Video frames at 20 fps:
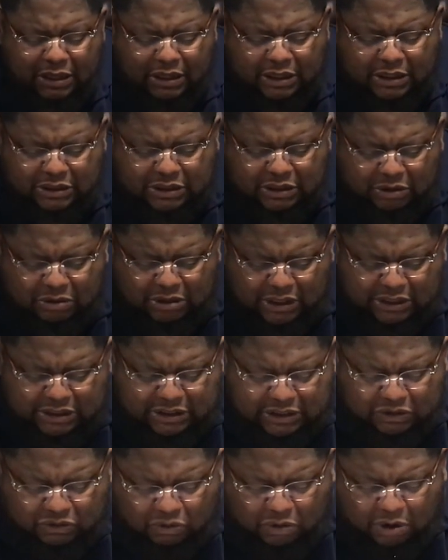So
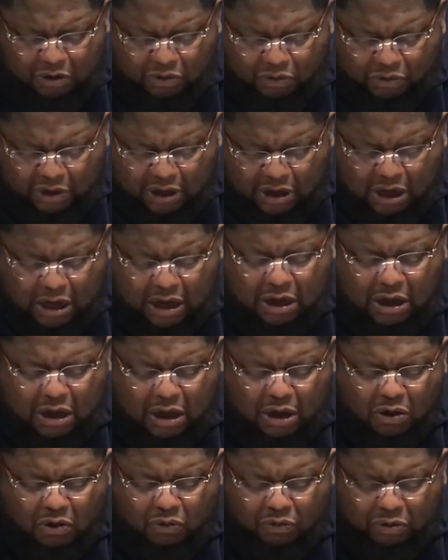this is where we are.
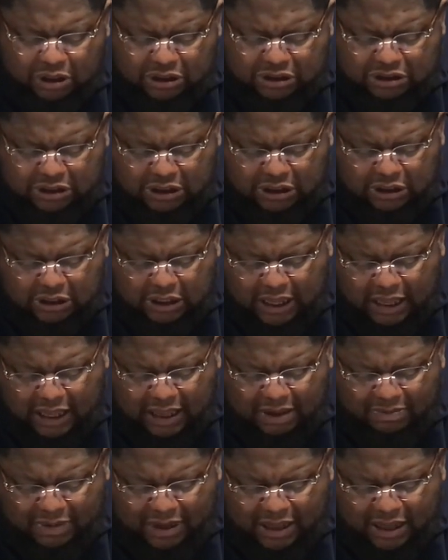We should,
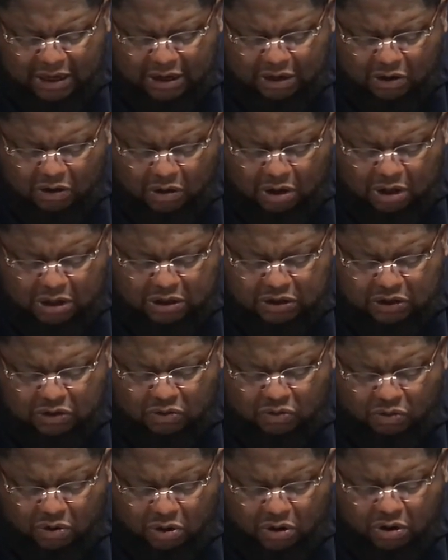amen, according to the
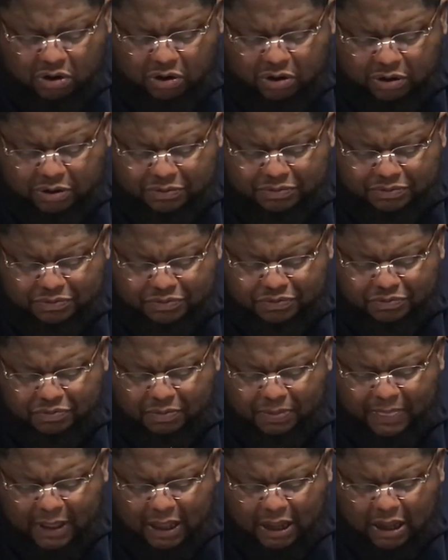word,
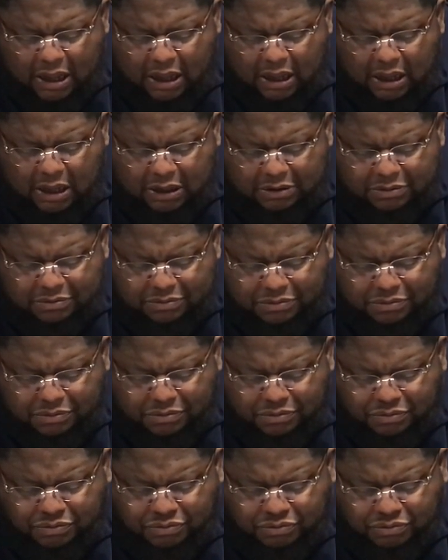
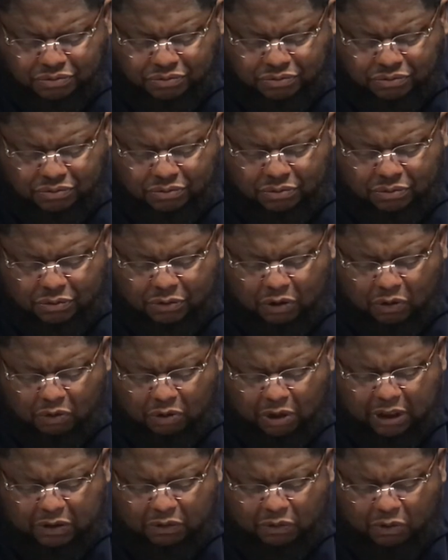
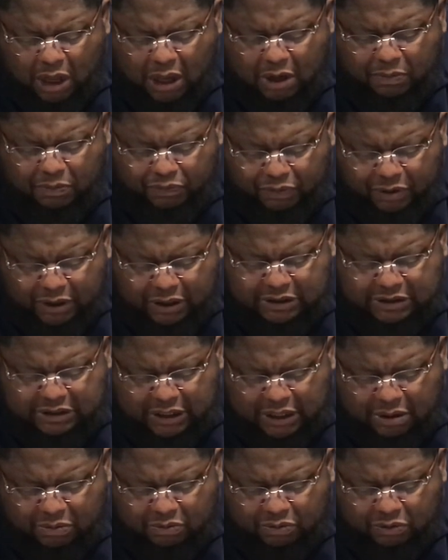with one
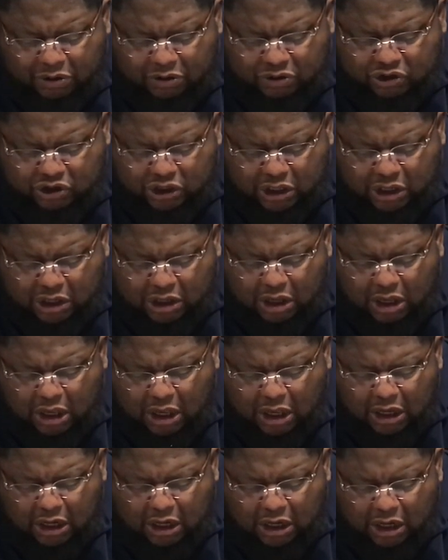precept, you shall
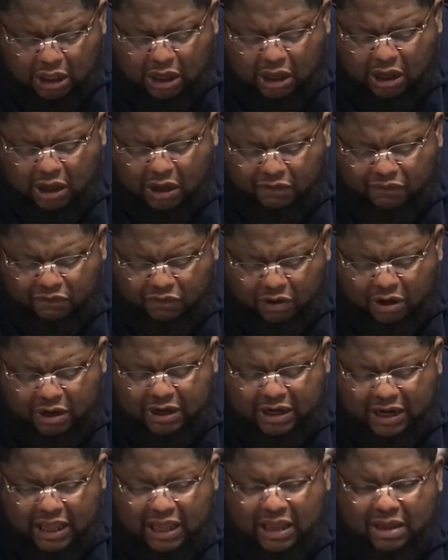love your
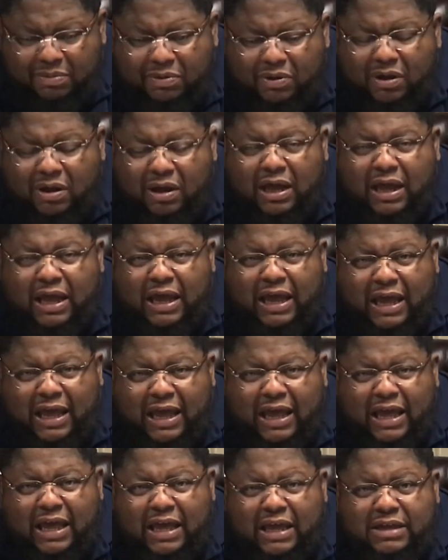neighbor
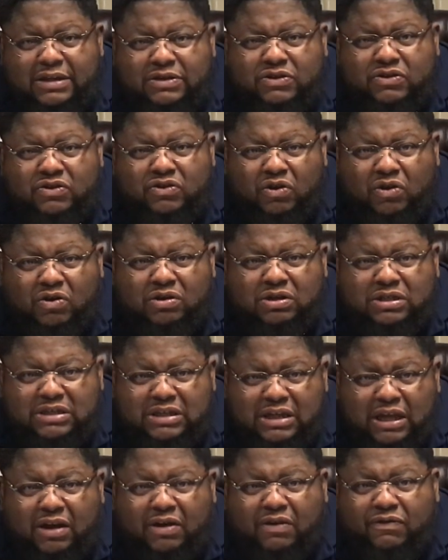as
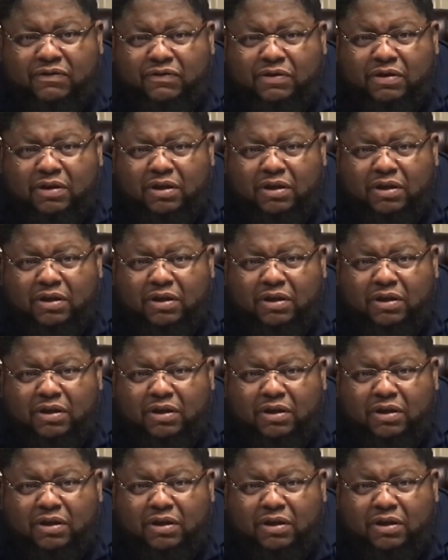yourself.